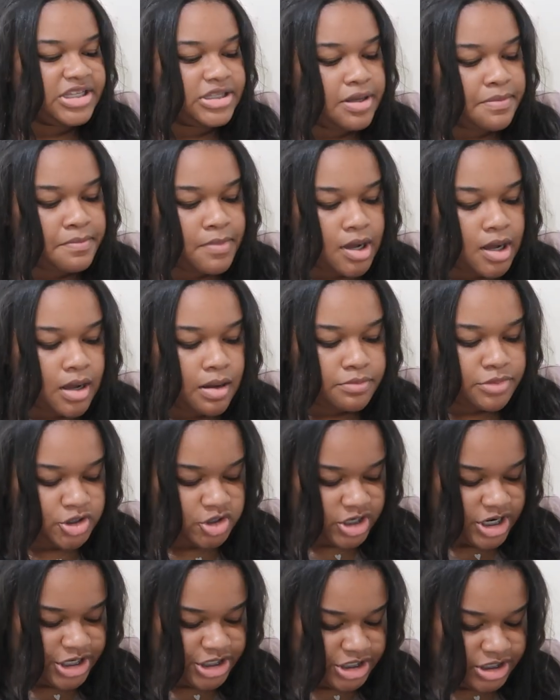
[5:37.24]
are the mom
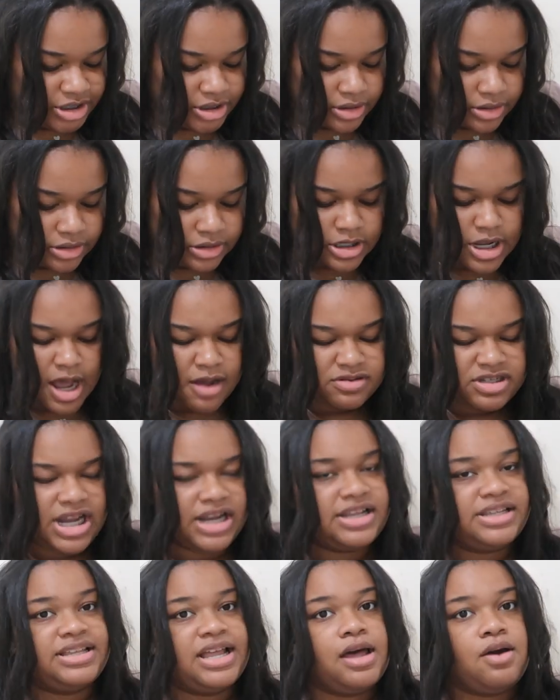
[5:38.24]
straight jeans. I was
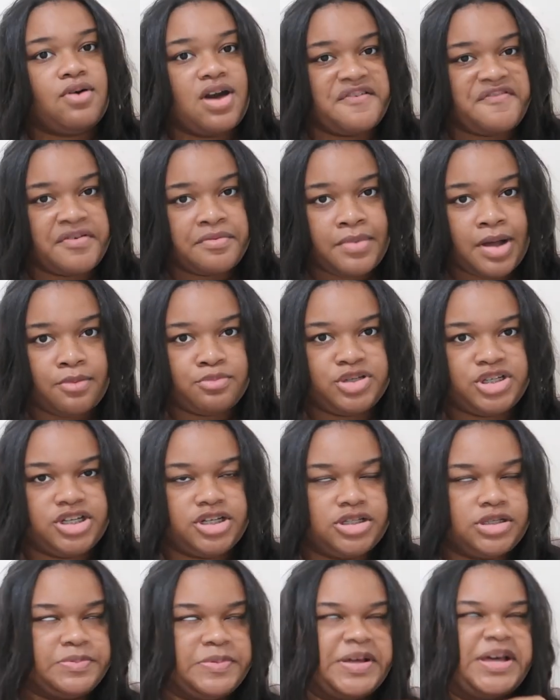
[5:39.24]
trying to stay away from mom
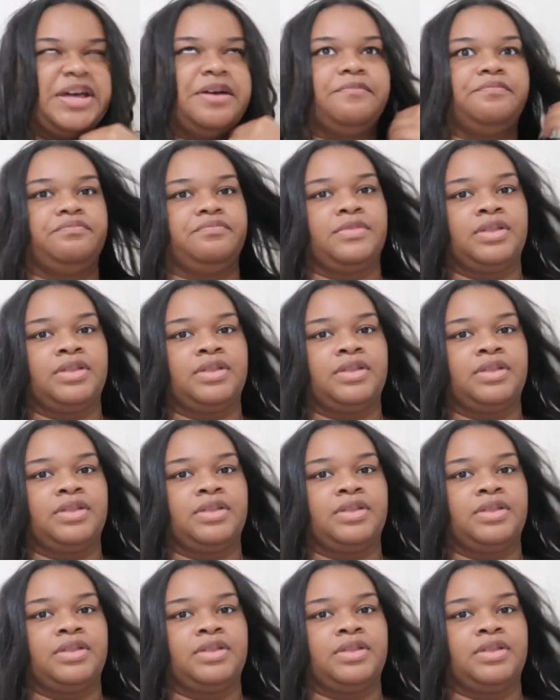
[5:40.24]
jeans, but